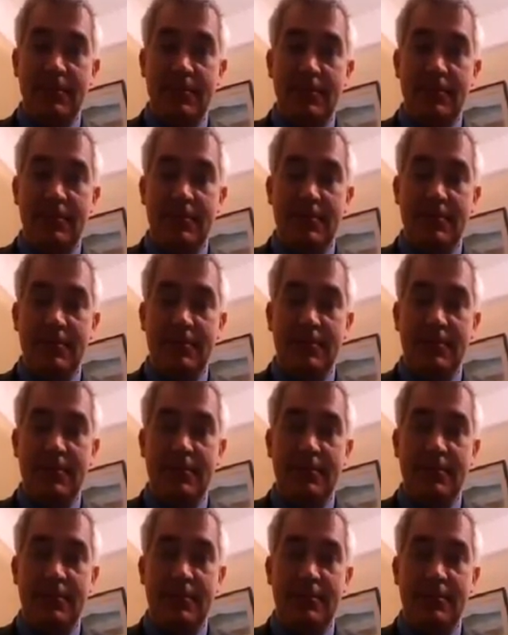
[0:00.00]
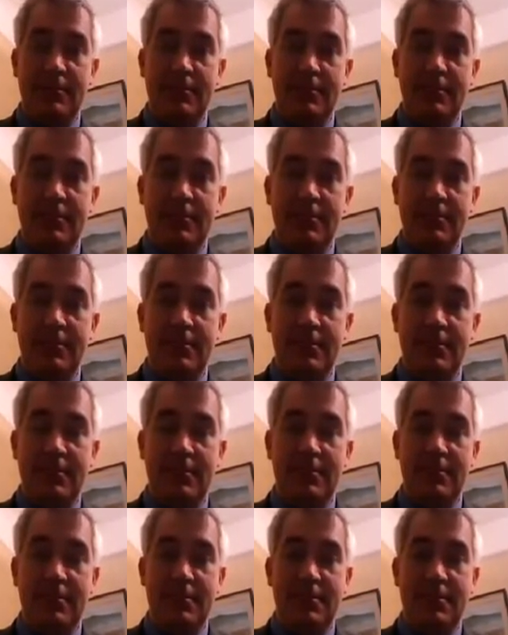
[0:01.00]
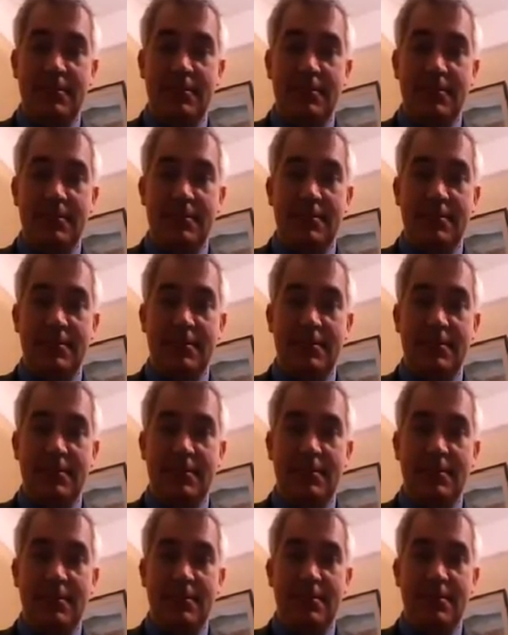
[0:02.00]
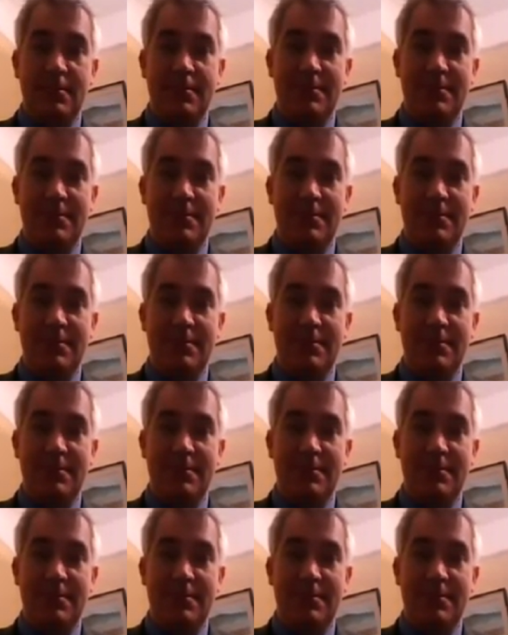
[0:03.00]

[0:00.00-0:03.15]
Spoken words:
(not speaking)